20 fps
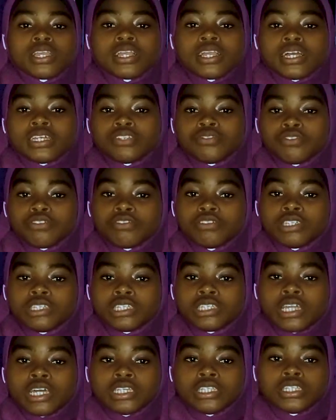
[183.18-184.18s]
gas for
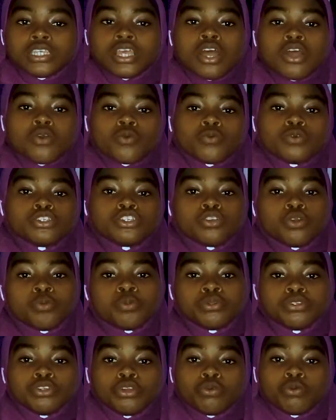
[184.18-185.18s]
instance. Once you open
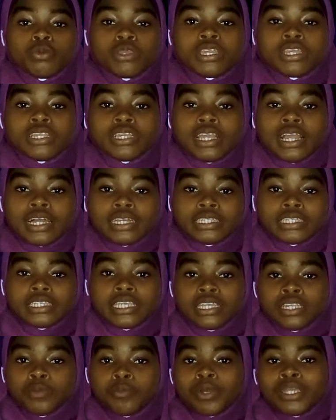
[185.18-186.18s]
your cooking gas in
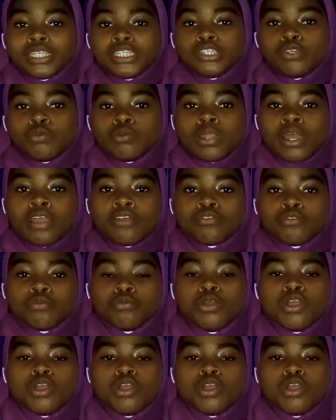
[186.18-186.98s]
a particular room,